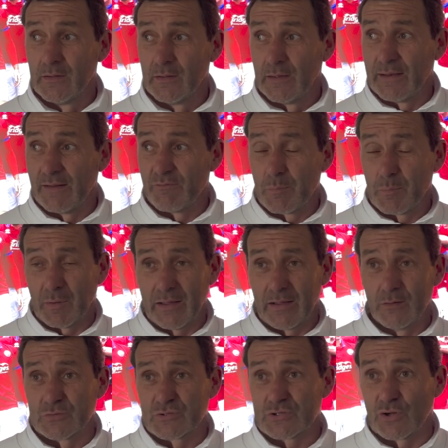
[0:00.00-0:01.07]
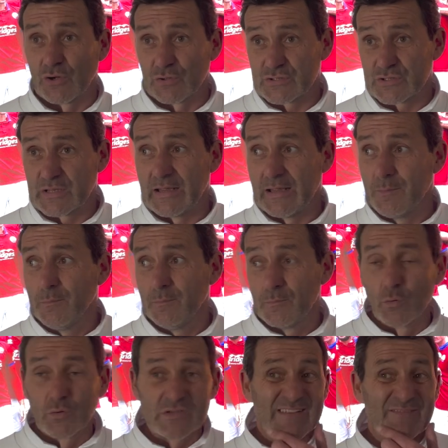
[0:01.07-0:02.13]
and every player who starts the game
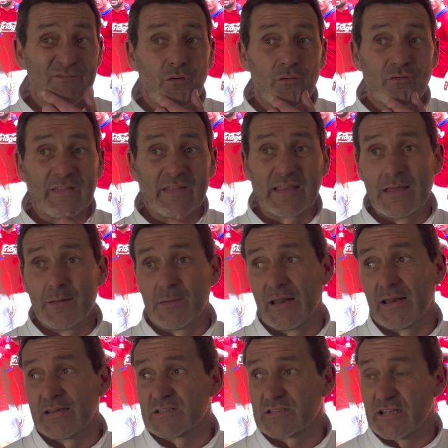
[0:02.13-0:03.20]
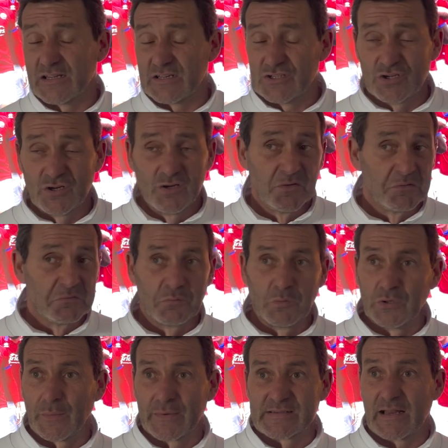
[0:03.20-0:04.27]
or is involved in the game at any stage will
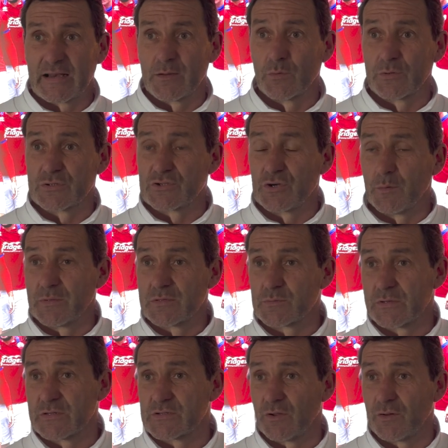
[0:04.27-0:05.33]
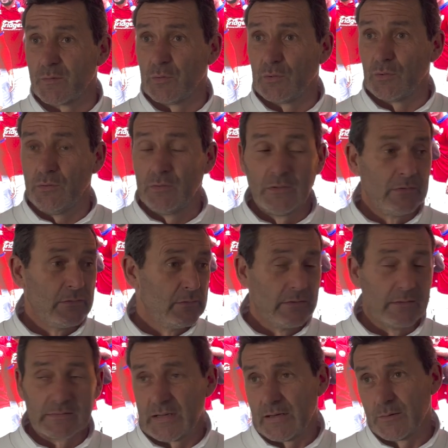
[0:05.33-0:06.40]
know exactly what his job is when he's got the ball and
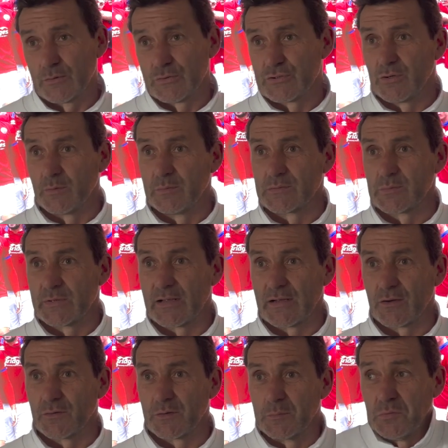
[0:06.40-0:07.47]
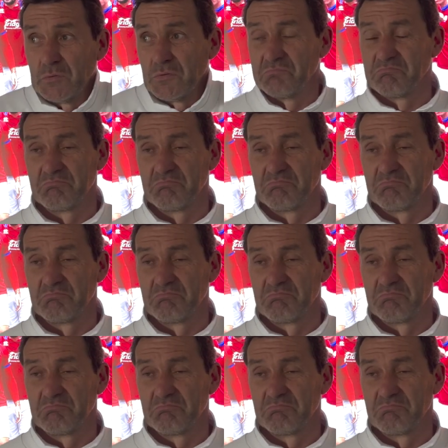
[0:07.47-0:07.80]
exactly what his job is when he ain't got the ball.